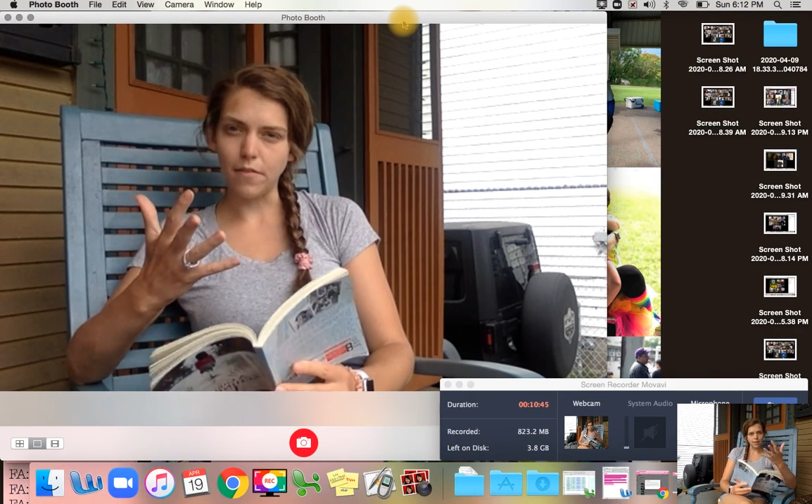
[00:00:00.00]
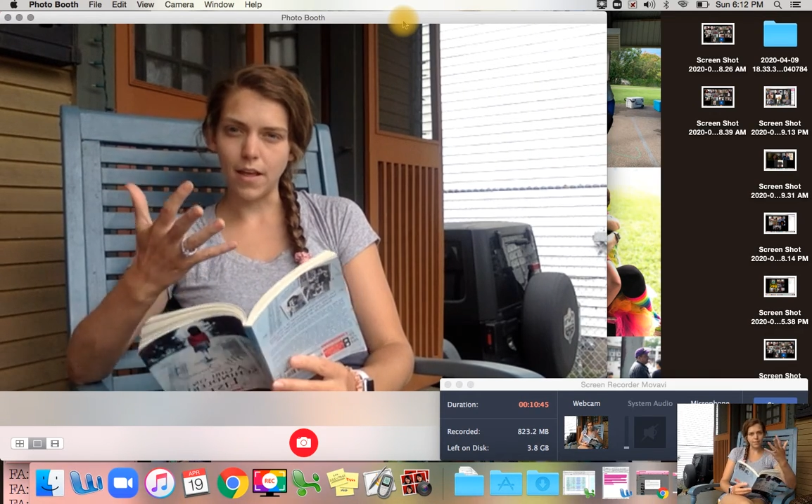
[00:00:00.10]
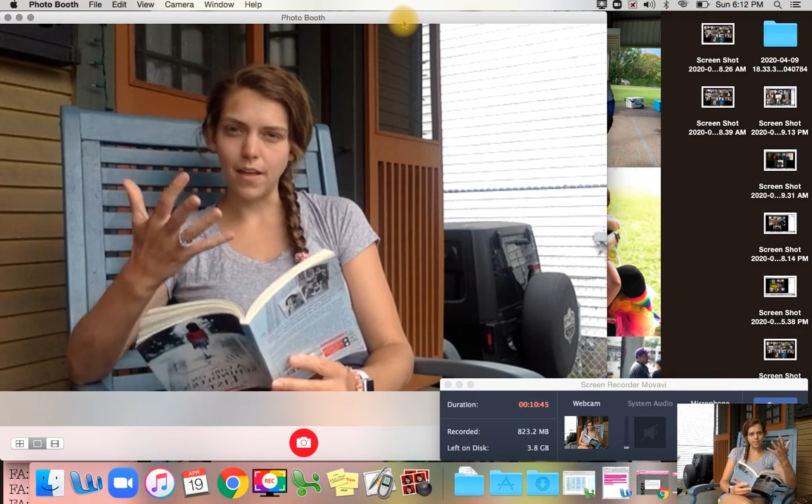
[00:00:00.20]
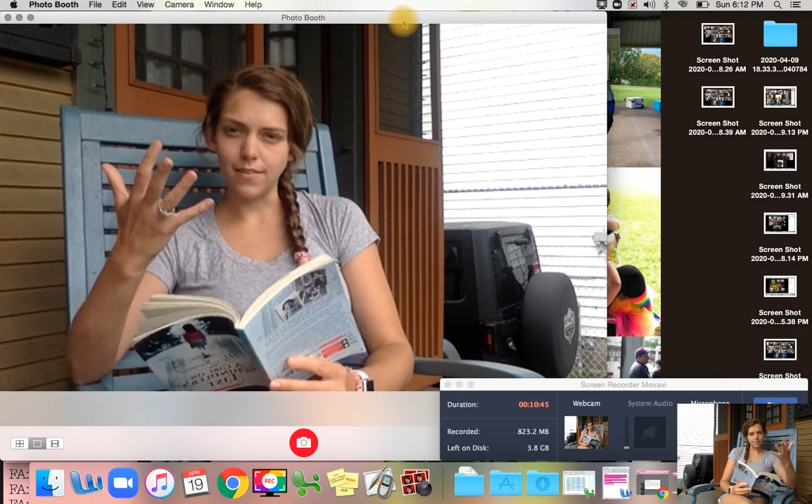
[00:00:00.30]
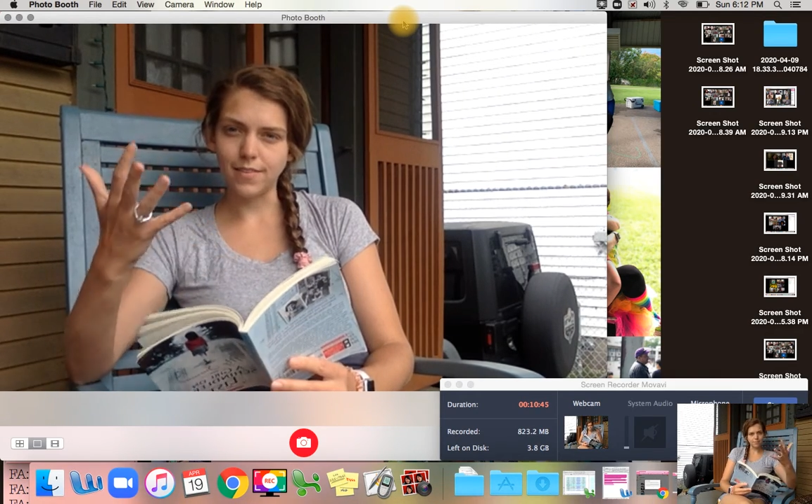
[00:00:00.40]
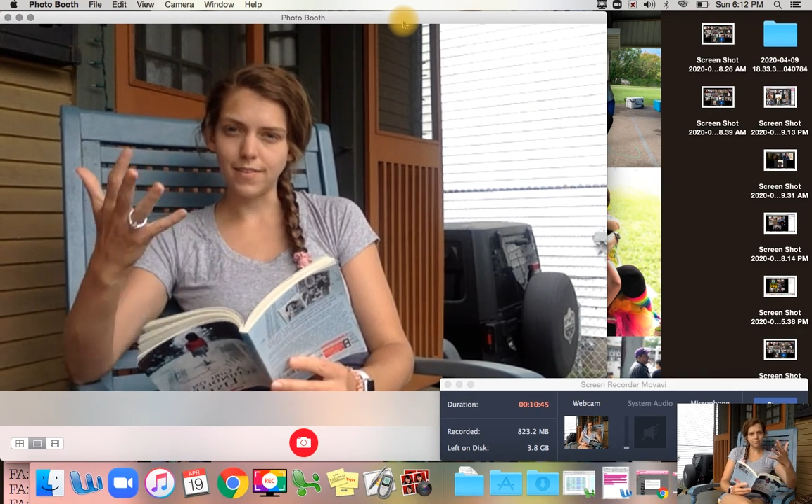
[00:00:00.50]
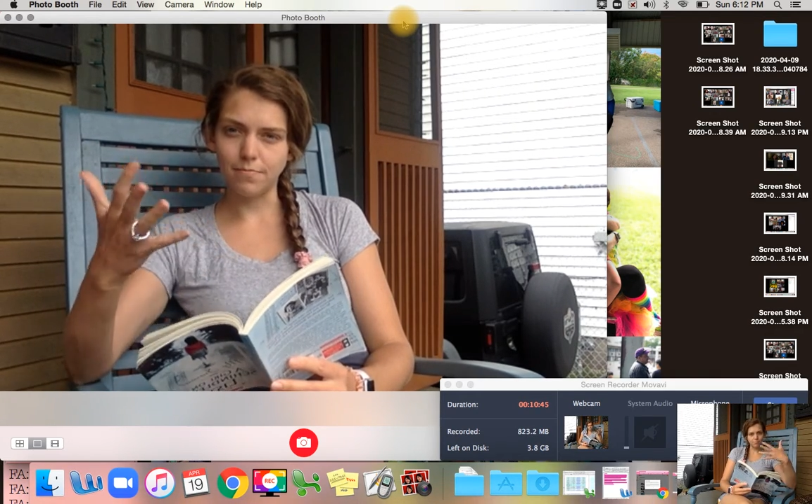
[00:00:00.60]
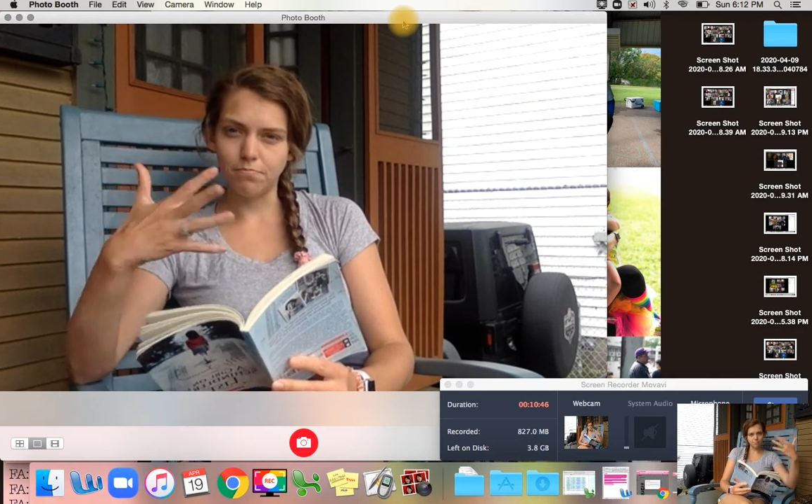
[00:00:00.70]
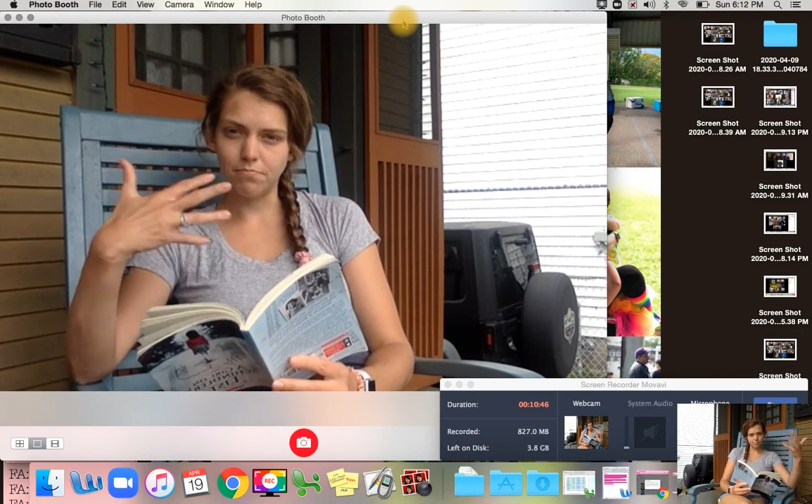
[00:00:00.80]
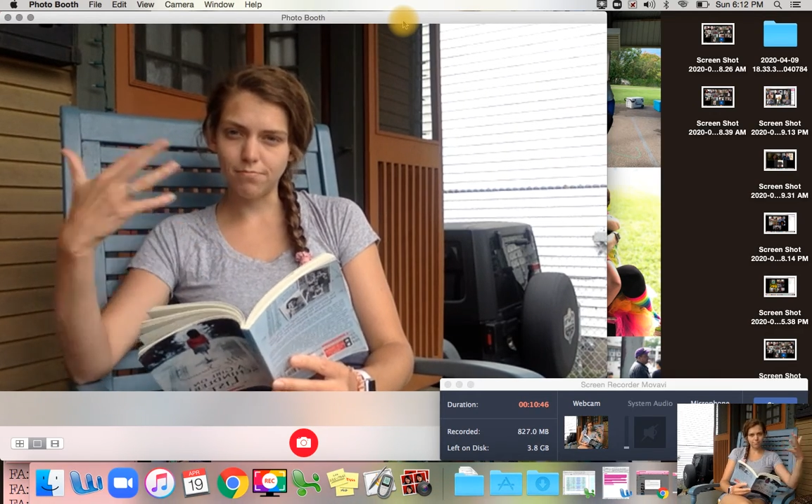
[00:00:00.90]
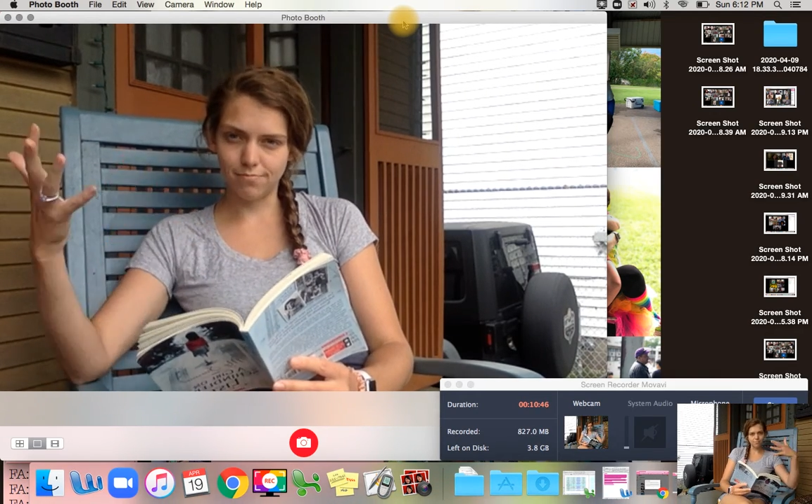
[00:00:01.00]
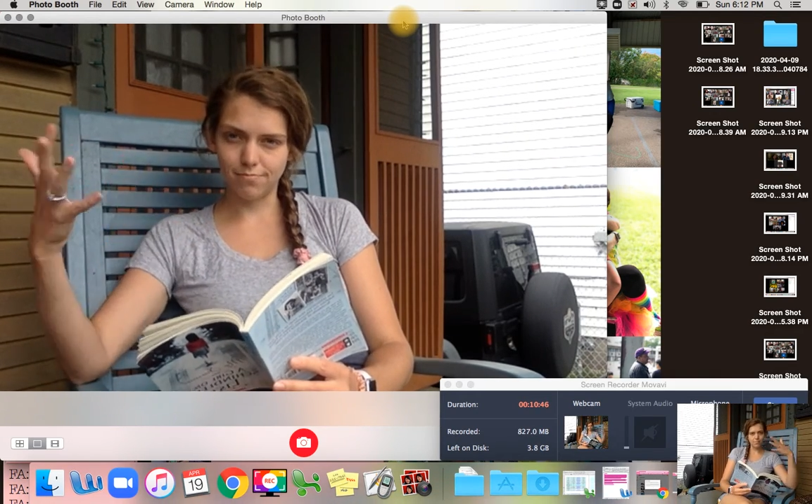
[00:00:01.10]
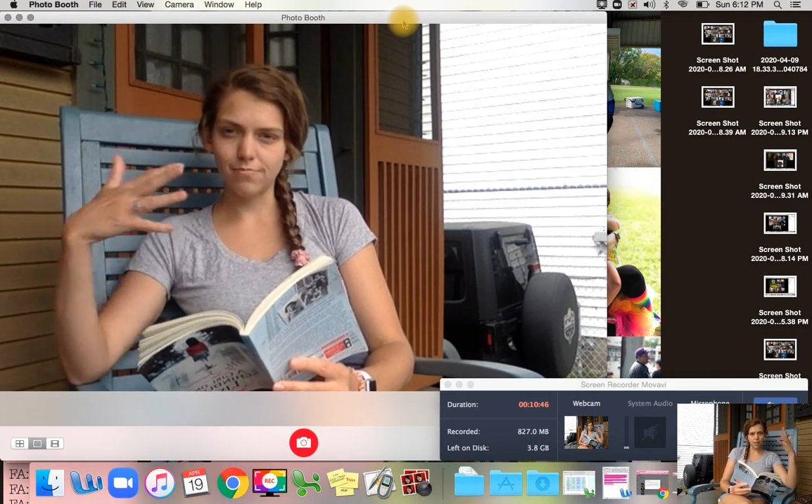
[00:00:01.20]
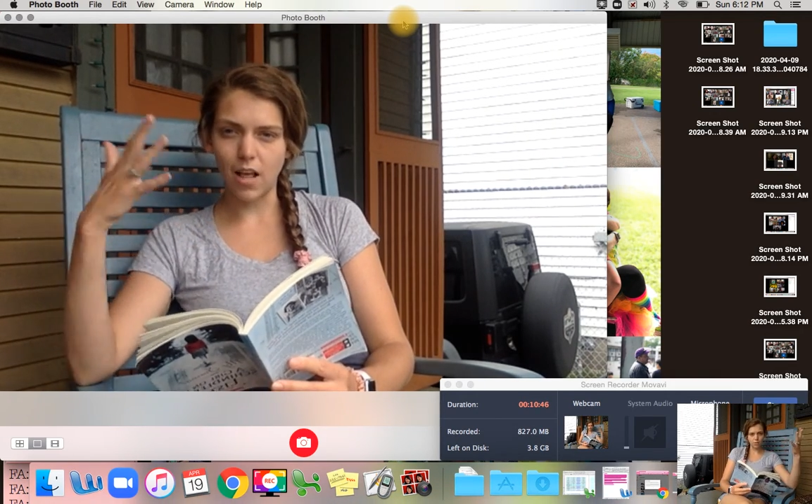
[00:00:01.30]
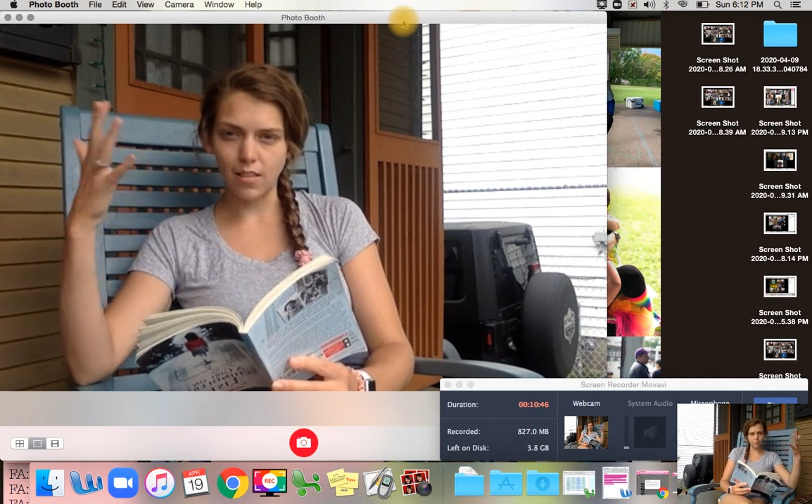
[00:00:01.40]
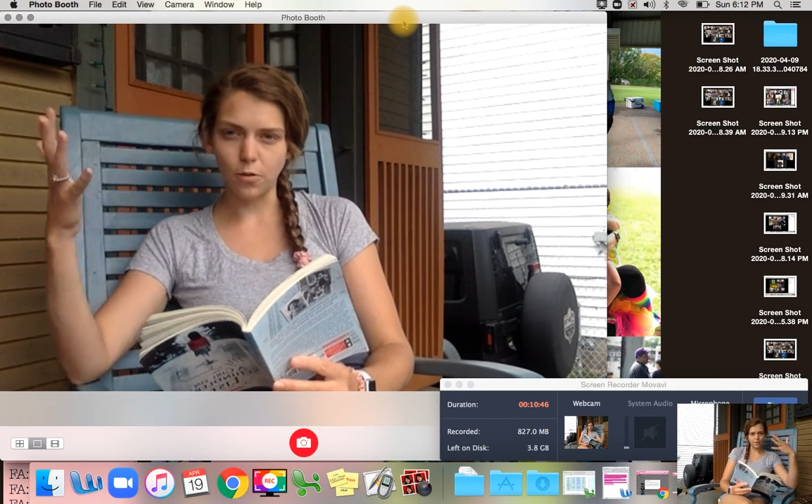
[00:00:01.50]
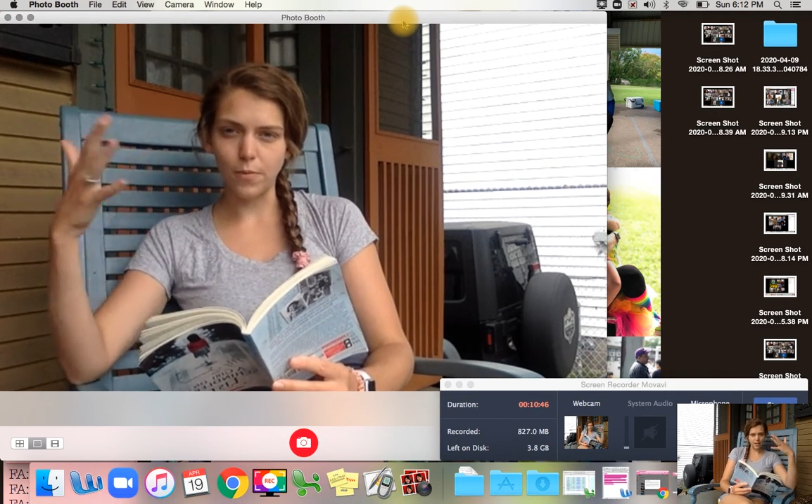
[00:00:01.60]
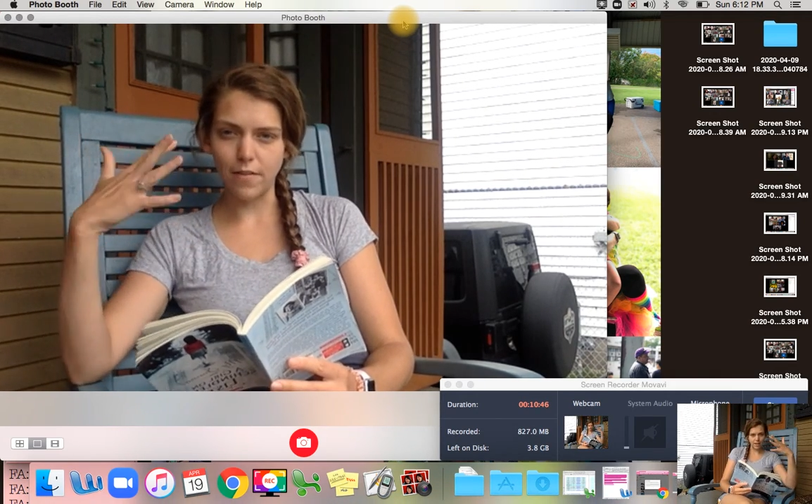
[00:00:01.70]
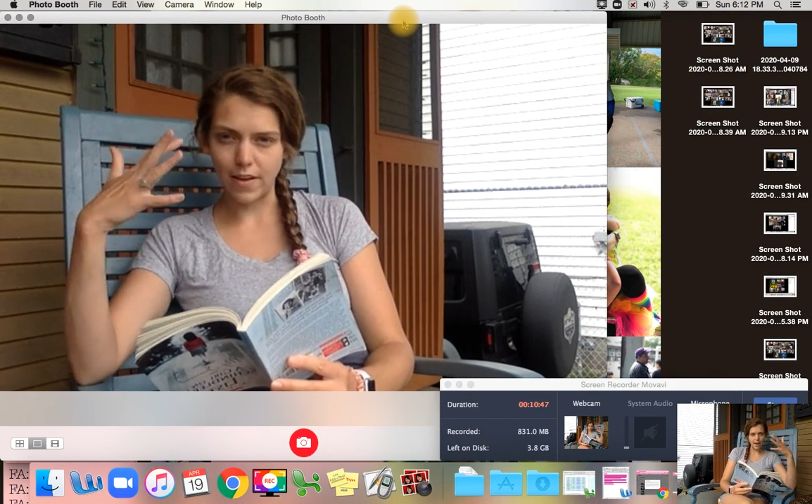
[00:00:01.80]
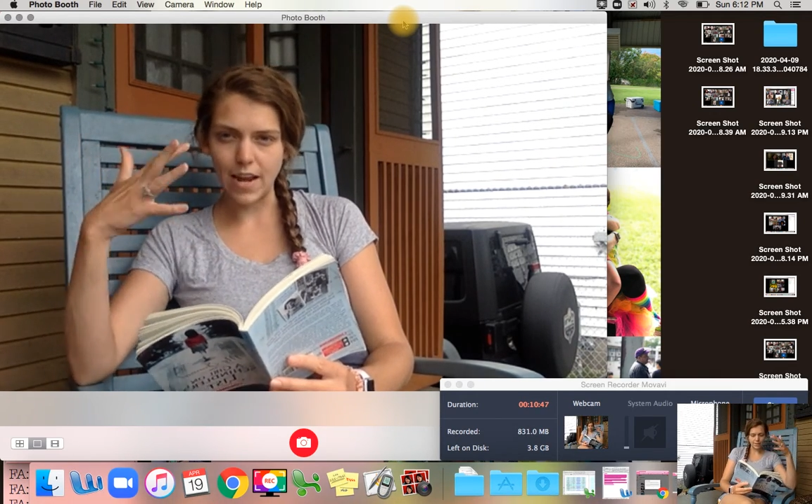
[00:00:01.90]

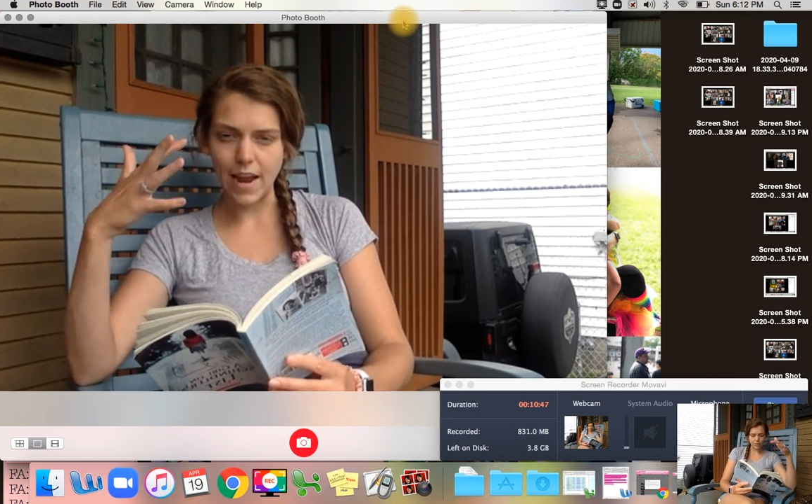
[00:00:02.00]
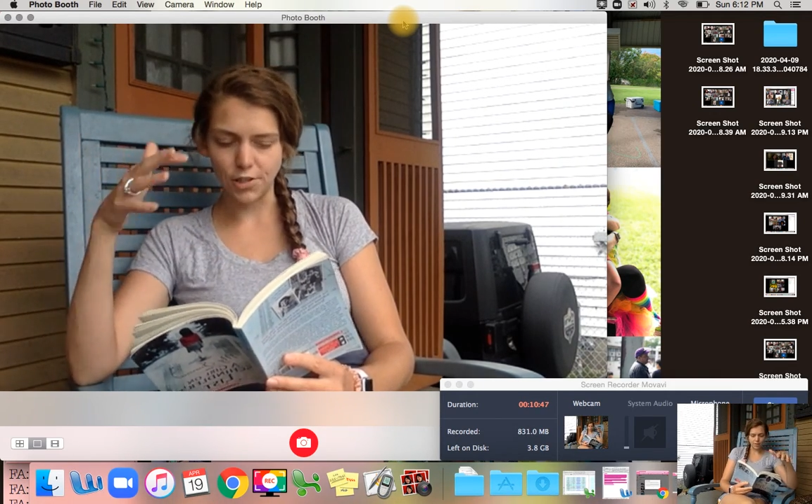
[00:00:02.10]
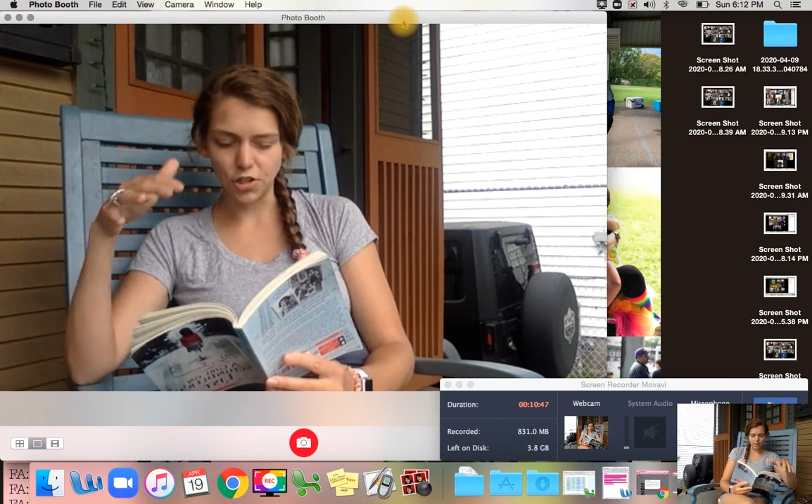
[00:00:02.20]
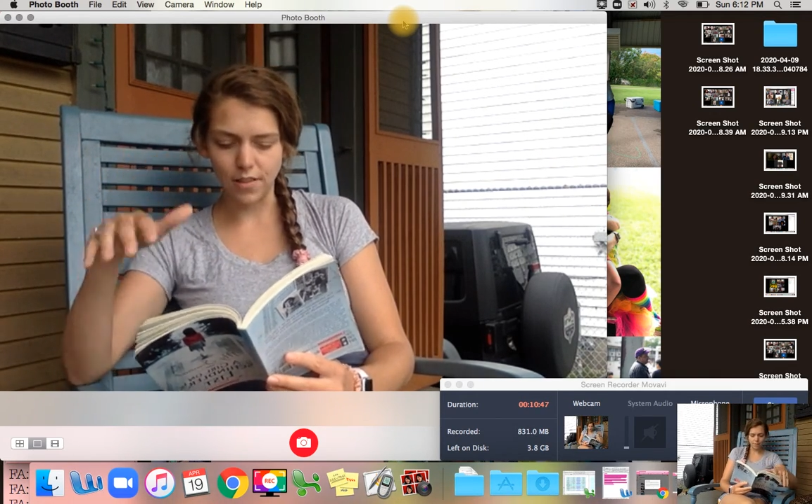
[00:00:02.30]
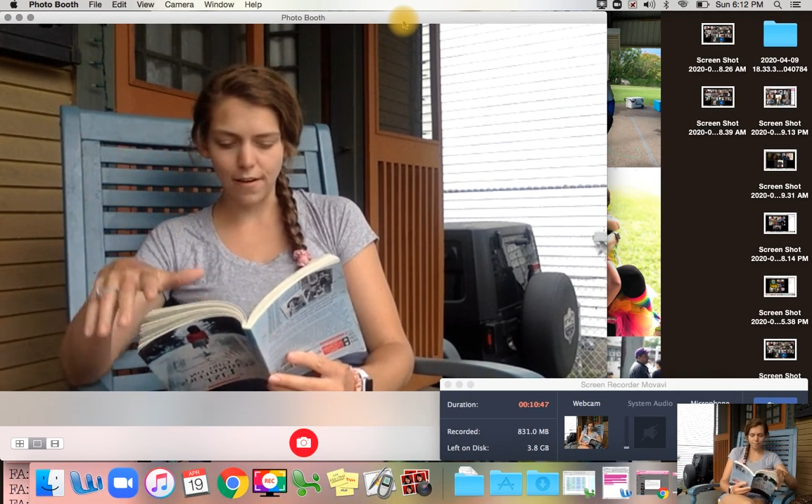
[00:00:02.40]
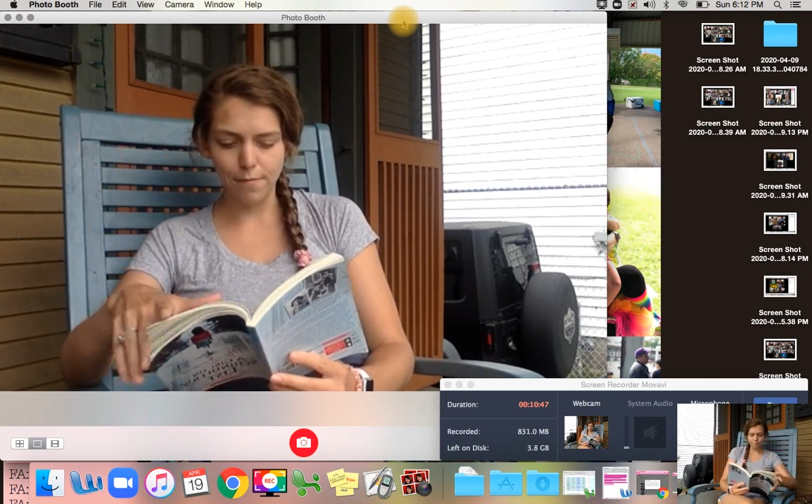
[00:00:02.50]
a connection there.